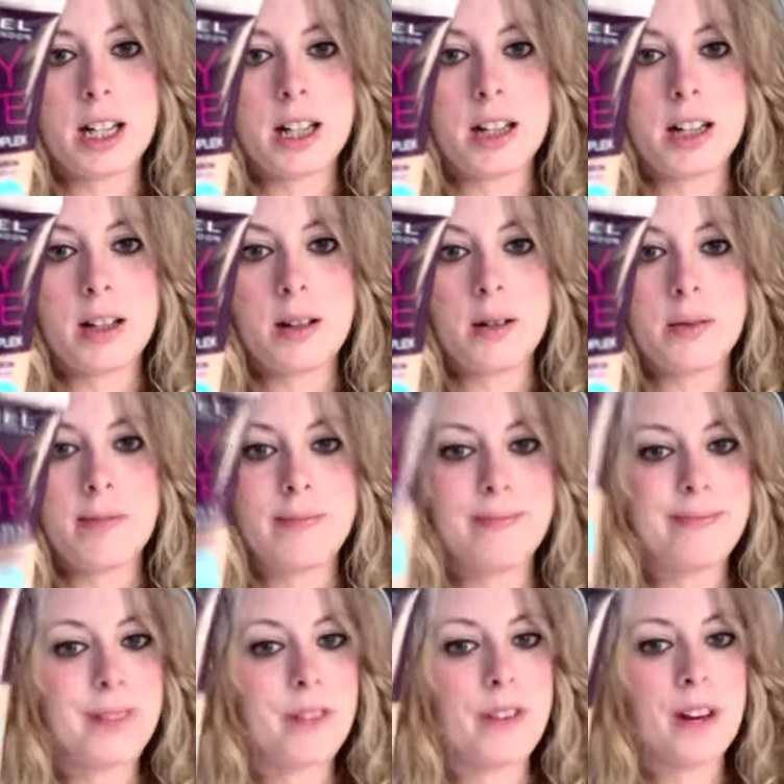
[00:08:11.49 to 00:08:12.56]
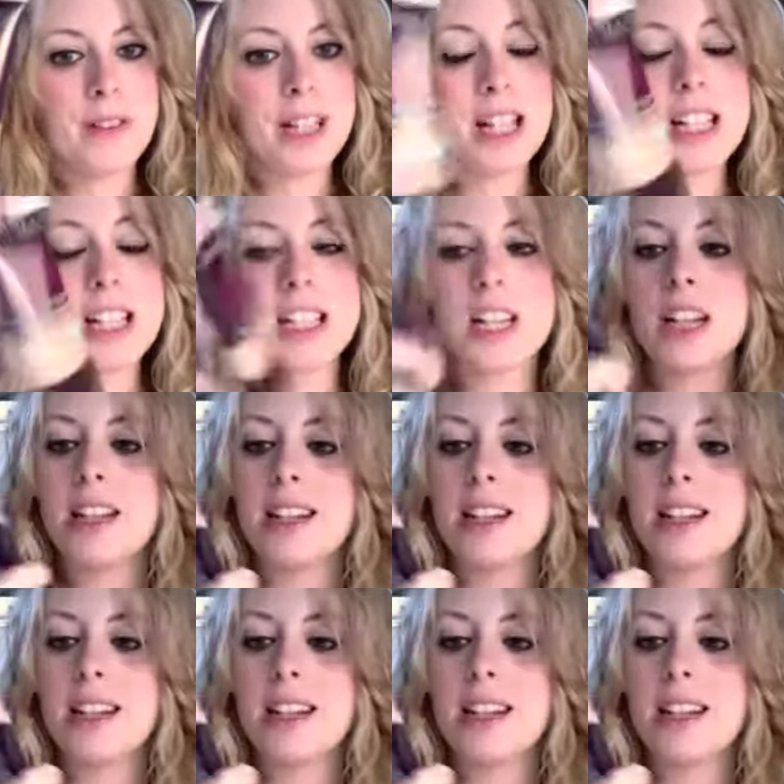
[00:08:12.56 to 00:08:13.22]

um, Foundation.